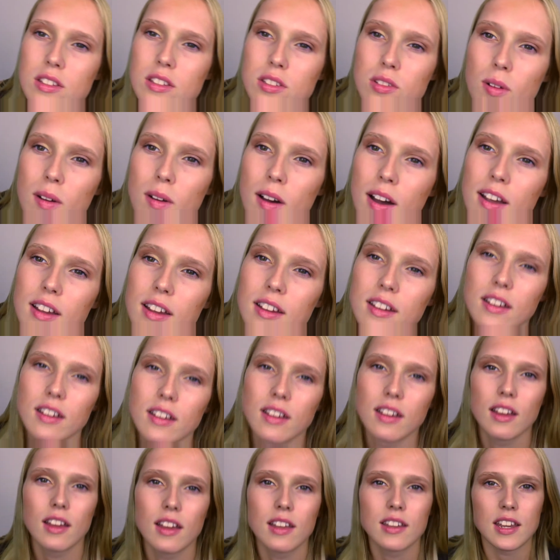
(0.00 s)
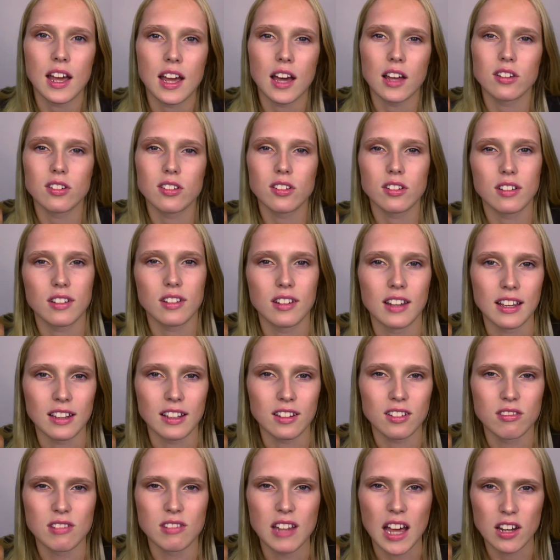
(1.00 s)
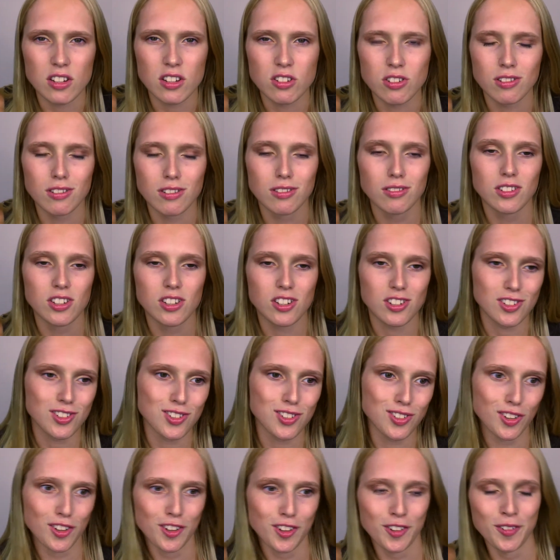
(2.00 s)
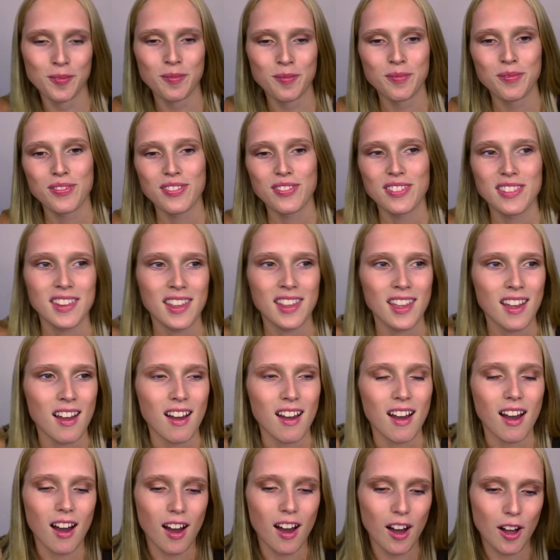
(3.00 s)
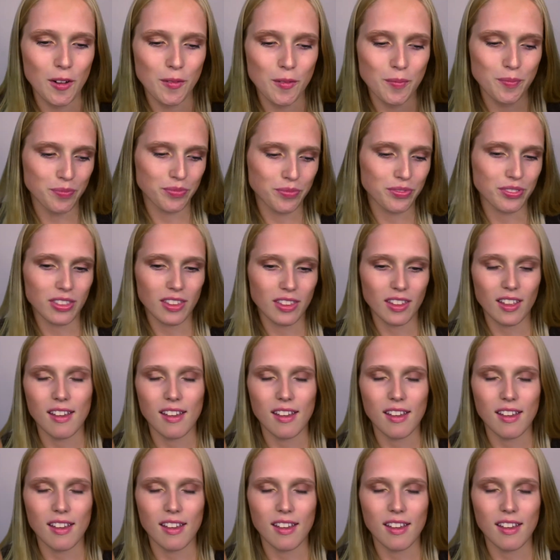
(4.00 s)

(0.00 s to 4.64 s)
it's quite natural, neutral, and